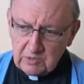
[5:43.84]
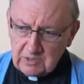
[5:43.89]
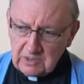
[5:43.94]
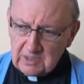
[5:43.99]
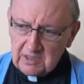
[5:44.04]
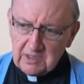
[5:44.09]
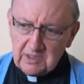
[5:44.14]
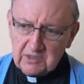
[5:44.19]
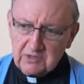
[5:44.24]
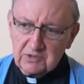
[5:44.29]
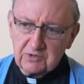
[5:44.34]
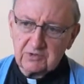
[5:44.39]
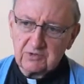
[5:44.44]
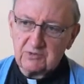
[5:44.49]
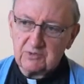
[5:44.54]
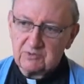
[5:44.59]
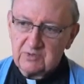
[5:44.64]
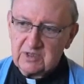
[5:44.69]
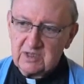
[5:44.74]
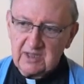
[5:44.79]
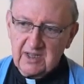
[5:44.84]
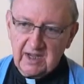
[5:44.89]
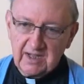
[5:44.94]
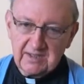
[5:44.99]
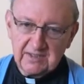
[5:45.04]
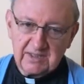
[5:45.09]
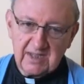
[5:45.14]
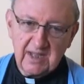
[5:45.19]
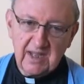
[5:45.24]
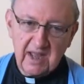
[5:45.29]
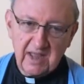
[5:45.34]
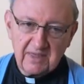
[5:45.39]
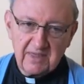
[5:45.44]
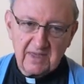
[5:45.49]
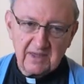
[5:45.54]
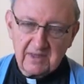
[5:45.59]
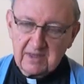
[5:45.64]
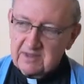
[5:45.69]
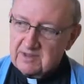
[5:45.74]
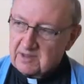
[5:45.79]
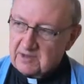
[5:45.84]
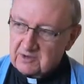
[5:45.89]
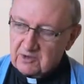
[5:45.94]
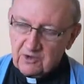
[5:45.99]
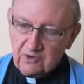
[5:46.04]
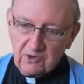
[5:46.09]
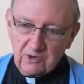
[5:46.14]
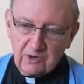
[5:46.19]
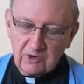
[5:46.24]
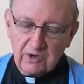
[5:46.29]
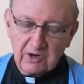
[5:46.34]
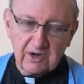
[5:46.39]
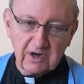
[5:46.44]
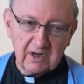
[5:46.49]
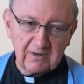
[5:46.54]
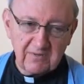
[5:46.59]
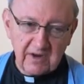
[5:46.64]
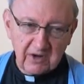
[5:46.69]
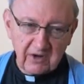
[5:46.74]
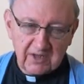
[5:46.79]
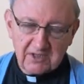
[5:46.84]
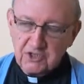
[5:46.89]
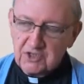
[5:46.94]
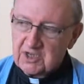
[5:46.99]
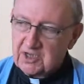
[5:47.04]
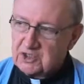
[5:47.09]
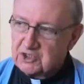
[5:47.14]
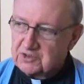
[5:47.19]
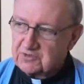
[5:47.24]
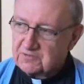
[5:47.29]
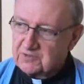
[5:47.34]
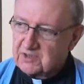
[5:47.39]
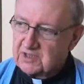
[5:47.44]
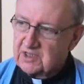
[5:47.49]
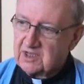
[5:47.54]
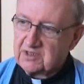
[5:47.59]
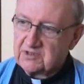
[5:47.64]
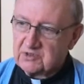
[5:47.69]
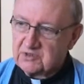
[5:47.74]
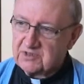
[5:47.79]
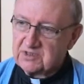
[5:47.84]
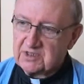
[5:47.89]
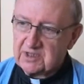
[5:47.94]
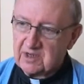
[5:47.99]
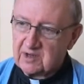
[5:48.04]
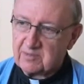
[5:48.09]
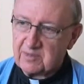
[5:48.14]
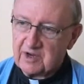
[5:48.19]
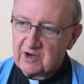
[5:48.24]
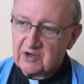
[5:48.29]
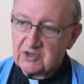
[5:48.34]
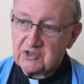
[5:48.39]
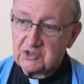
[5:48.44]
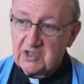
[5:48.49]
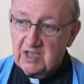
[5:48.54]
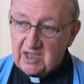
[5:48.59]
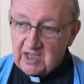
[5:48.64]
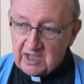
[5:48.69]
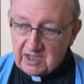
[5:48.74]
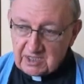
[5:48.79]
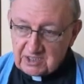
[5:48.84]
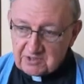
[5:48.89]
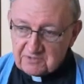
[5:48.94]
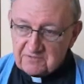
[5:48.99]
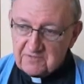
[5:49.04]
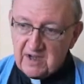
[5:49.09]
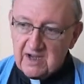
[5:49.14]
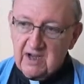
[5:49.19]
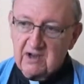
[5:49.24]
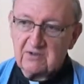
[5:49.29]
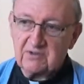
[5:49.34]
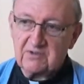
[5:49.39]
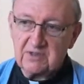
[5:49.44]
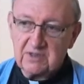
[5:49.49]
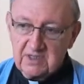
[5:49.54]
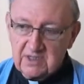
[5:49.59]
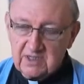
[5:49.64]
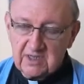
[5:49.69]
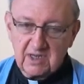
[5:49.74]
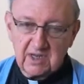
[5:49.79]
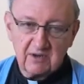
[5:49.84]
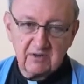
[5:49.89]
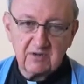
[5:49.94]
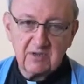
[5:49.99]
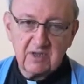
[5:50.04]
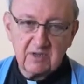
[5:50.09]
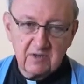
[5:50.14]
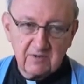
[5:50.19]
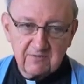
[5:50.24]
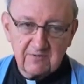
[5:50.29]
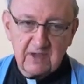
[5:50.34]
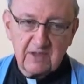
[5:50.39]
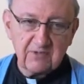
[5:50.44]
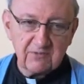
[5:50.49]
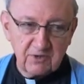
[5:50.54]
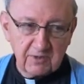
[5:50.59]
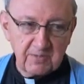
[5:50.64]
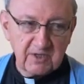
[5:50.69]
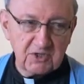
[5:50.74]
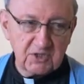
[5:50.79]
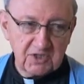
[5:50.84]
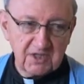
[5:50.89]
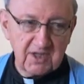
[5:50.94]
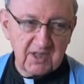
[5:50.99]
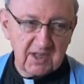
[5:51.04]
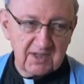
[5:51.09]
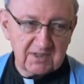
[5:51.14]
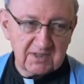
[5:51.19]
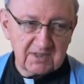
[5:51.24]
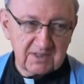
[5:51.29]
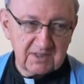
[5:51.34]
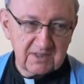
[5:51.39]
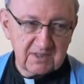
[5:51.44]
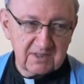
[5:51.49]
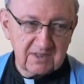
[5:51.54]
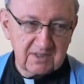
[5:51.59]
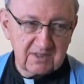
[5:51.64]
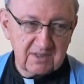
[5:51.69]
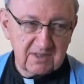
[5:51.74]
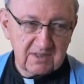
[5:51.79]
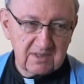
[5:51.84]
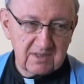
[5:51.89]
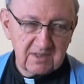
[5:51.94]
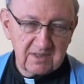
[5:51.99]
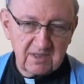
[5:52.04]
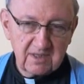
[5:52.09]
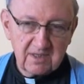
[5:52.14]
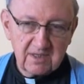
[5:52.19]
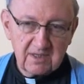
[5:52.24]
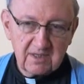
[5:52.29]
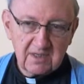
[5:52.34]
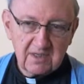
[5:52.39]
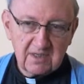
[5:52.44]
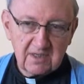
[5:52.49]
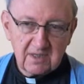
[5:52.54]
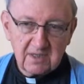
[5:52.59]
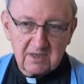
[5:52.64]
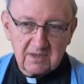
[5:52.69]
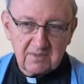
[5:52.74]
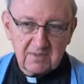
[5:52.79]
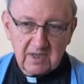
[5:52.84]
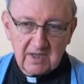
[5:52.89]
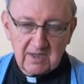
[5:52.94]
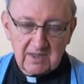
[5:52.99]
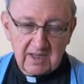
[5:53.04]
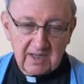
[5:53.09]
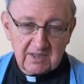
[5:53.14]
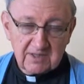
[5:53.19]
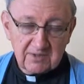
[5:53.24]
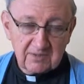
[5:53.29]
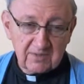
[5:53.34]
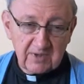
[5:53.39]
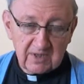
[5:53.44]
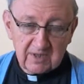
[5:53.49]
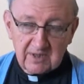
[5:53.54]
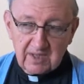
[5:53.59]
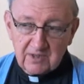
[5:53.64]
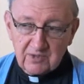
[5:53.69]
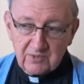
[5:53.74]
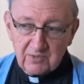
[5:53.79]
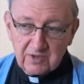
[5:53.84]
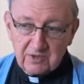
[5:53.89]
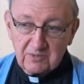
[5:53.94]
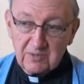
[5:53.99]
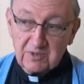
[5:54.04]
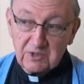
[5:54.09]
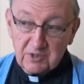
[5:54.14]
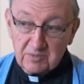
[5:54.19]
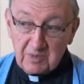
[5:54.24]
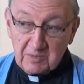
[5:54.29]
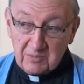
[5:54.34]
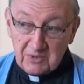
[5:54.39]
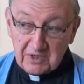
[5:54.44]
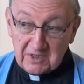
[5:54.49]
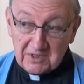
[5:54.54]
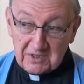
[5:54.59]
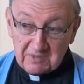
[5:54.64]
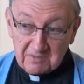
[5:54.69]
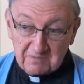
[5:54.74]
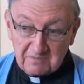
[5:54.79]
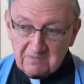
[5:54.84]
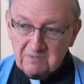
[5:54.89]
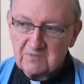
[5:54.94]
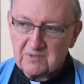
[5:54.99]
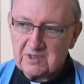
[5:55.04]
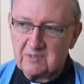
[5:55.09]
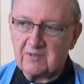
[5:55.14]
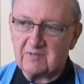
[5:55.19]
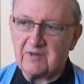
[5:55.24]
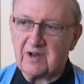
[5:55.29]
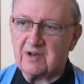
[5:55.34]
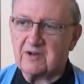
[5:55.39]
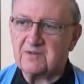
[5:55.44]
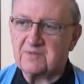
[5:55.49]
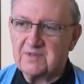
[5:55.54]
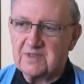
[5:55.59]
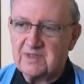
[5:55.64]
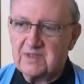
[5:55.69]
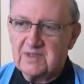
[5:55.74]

need to realize that the core of our education for the youngsters in our parish is found in our faith formation classes. And that's where we should be putting some of our